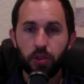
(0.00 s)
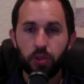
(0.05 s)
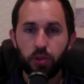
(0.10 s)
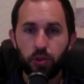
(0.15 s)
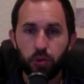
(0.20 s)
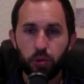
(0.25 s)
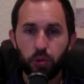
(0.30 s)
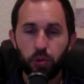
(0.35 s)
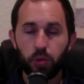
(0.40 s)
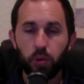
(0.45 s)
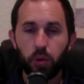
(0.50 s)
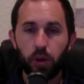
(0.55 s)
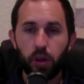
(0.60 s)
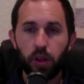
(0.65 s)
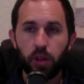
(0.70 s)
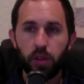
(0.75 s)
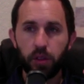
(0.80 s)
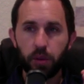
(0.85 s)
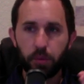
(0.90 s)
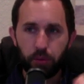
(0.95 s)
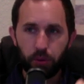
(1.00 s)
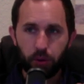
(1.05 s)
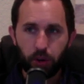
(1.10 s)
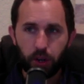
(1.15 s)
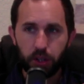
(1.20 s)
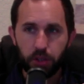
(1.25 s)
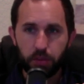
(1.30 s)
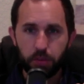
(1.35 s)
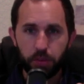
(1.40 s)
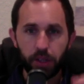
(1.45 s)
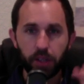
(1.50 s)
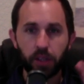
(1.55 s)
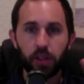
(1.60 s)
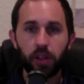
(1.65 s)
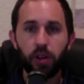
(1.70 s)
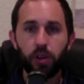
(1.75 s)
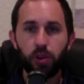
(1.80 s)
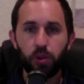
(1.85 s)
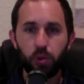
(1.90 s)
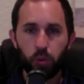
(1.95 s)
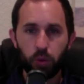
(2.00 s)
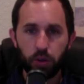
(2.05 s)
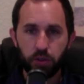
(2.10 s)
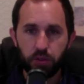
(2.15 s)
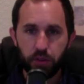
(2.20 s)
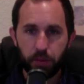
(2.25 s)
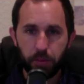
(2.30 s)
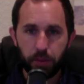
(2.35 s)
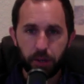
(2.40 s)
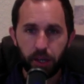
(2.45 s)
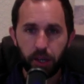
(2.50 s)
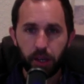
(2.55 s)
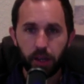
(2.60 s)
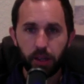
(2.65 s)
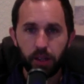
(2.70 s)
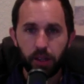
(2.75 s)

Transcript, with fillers: to the prospect who wants to buy.